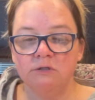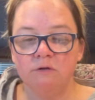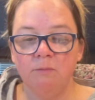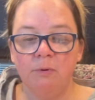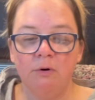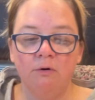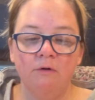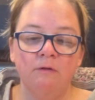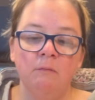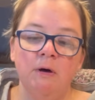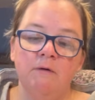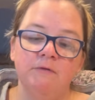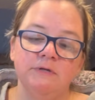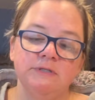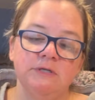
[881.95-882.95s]
The bulk of them
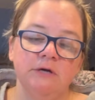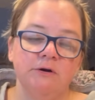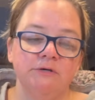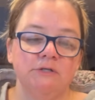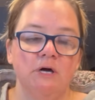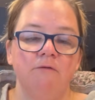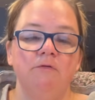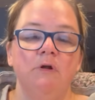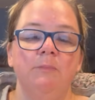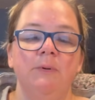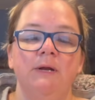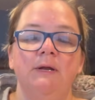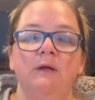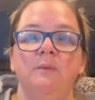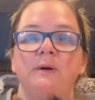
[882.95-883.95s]
have the stickers covered up. But
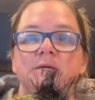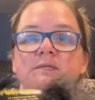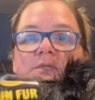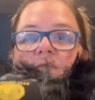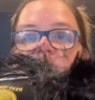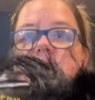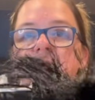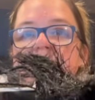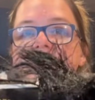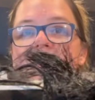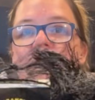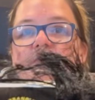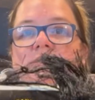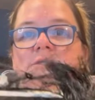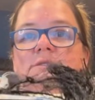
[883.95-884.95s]
anyways, this is what it
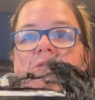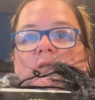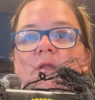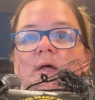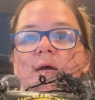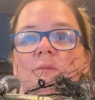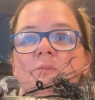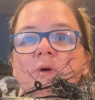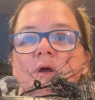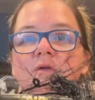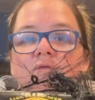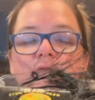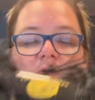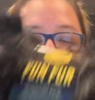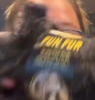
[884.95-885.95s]
is. It's the Lion brand
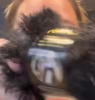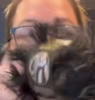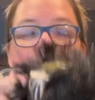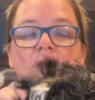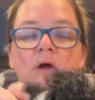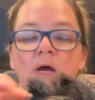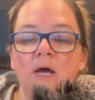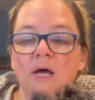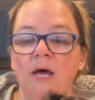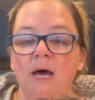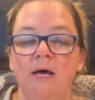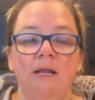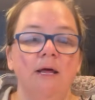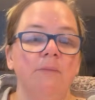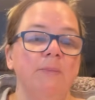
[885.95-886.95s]
Fun Fur.
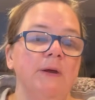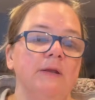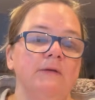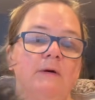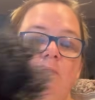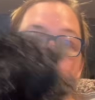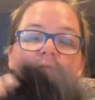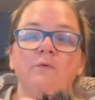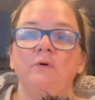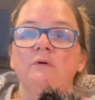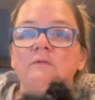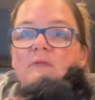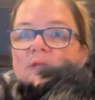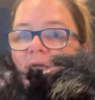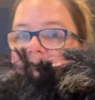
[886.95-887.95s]
And I picked up 4
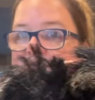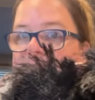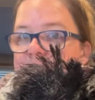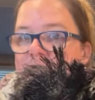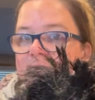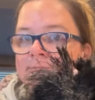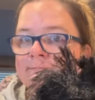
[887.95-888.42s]
of these.